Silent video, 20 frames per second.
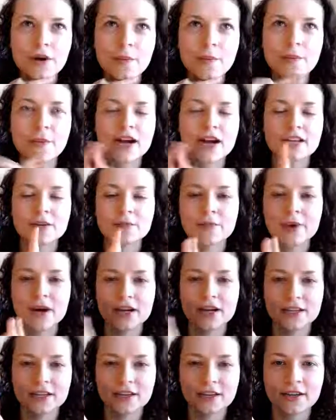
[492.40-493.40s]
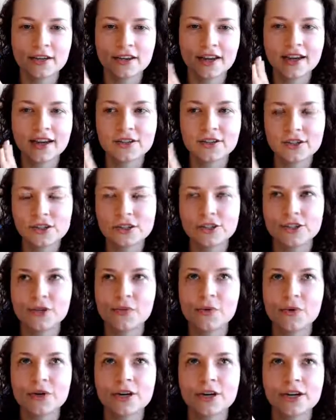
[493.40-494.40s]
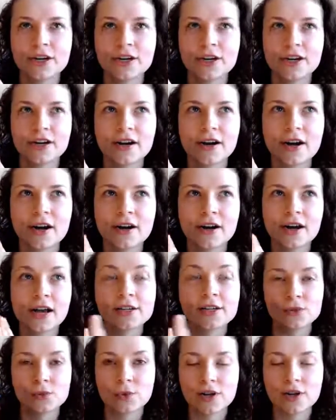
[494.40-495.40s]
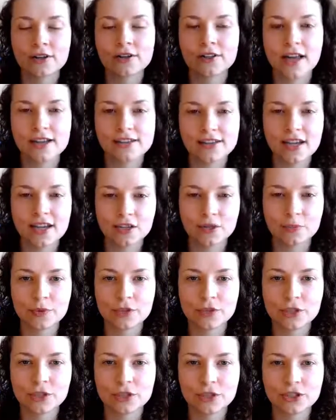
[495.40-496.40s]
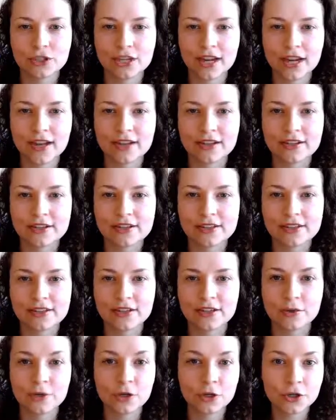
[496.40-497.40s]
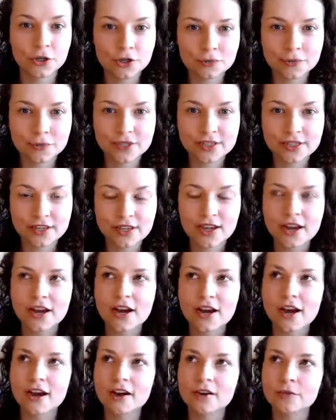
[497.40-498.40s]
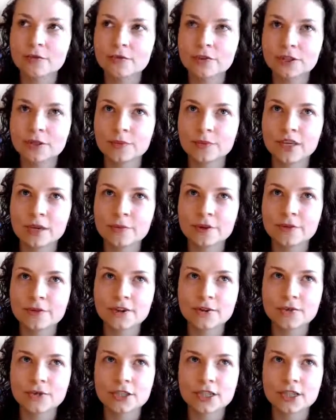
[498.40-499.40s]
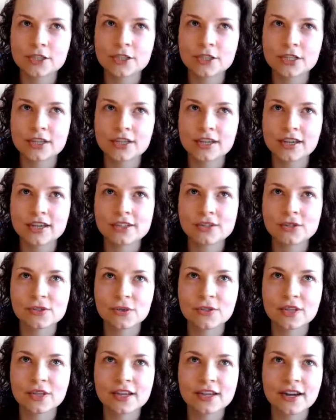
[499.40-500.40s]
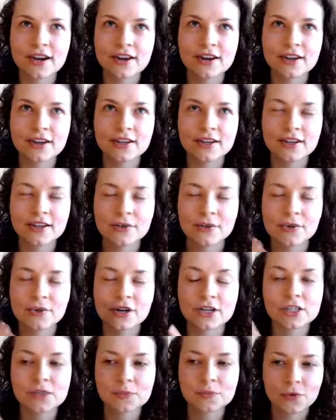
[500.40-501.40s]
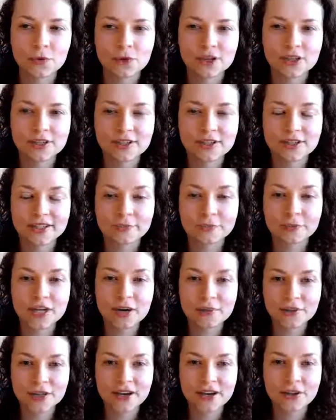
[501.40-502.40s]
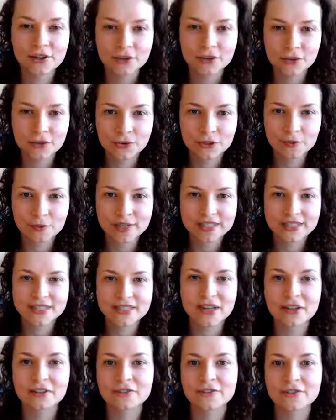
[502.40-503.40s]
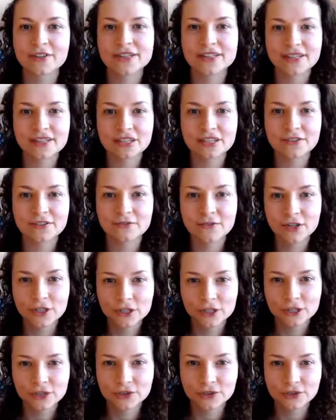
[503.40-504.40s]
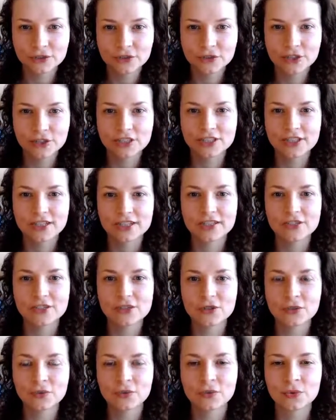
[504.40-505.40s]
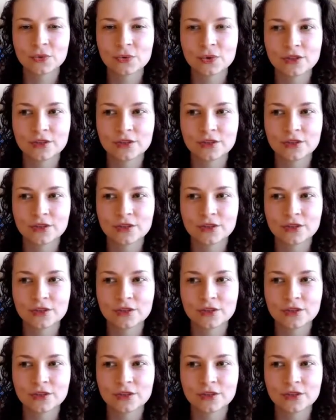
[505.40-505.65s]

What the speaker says: mind body energy work, as well as acupuncture and herbs really became my foundation. And so then I explored becoming a health coach myself and studying functional nutrition to,